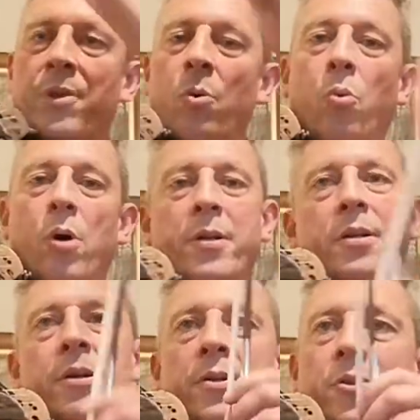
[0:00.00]
1,
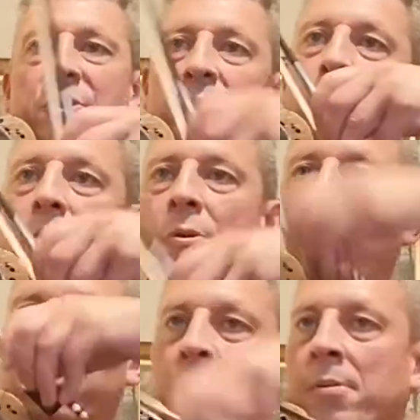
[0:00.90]
2.
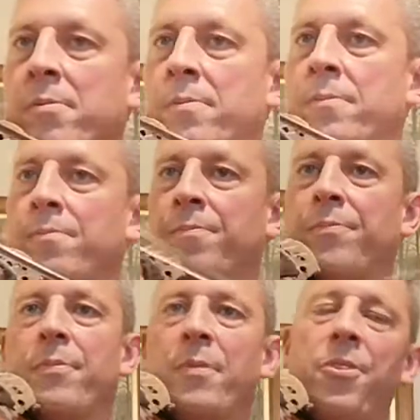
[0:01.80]

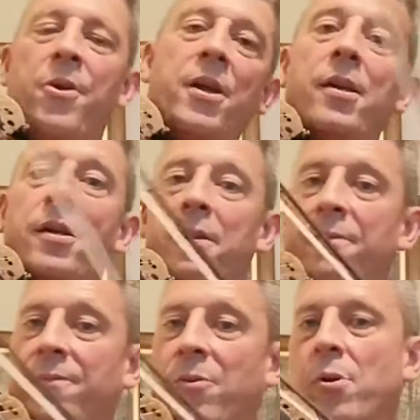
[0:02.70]
3,
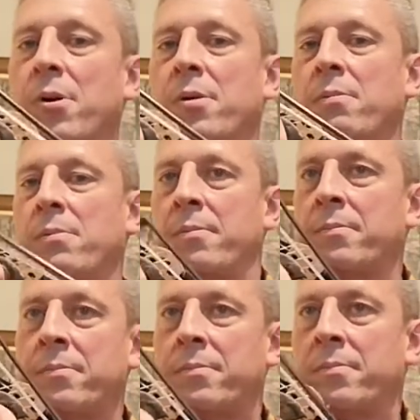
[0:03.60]
4.
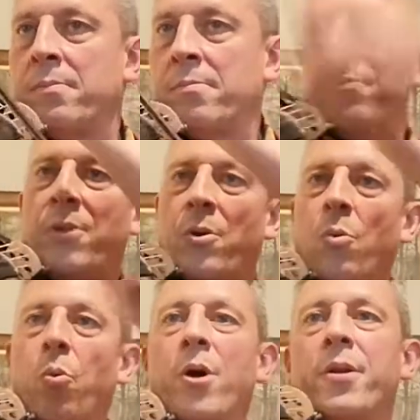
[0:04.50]

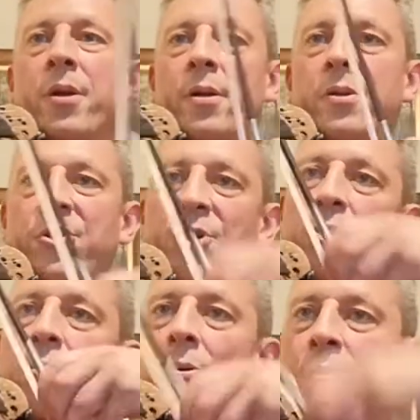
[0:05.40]
1,
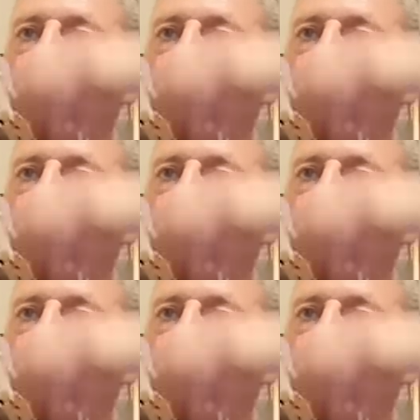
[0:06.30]
2.